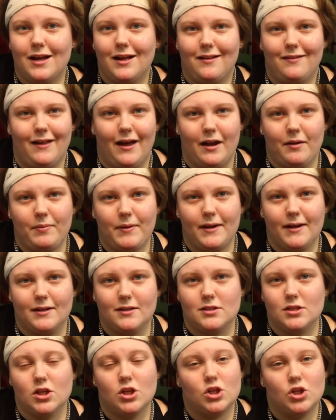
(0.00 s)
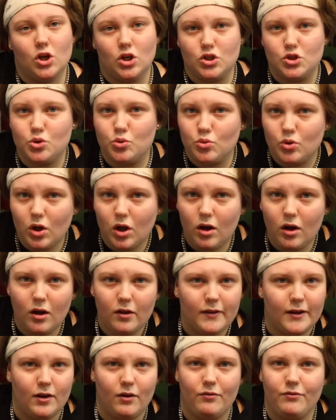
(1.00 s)
A lot of pants are too long,
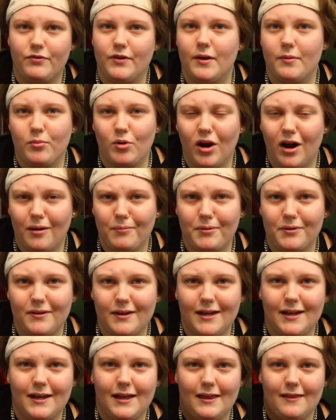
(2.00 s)
they don't fit properly,